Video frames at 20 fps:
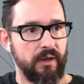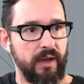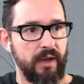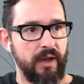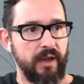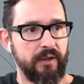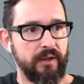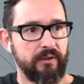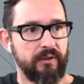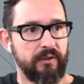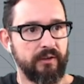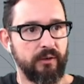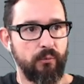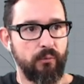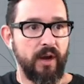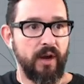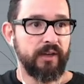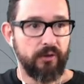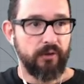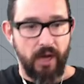And
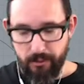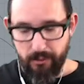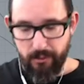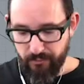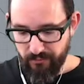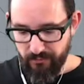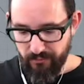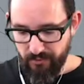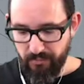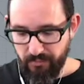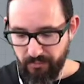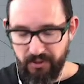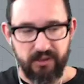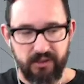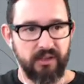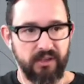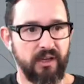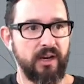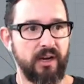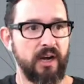why do I'm
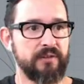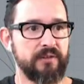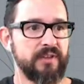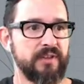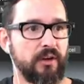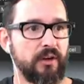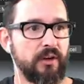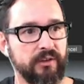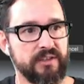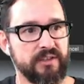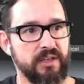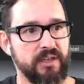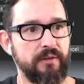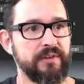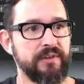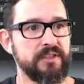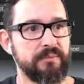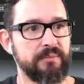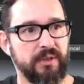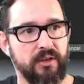rebuilding the curves and not the
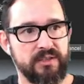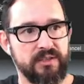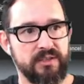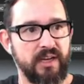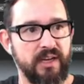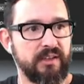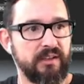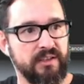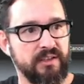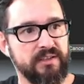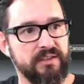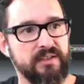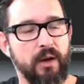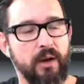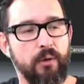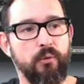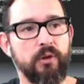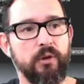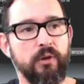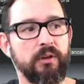surface? Because like this,
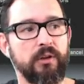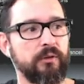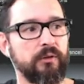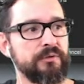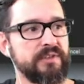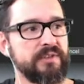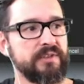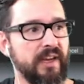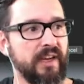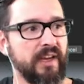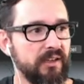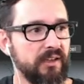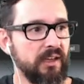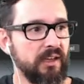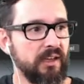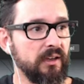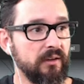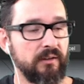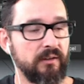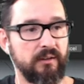I won't lose that
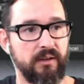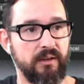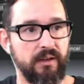kink.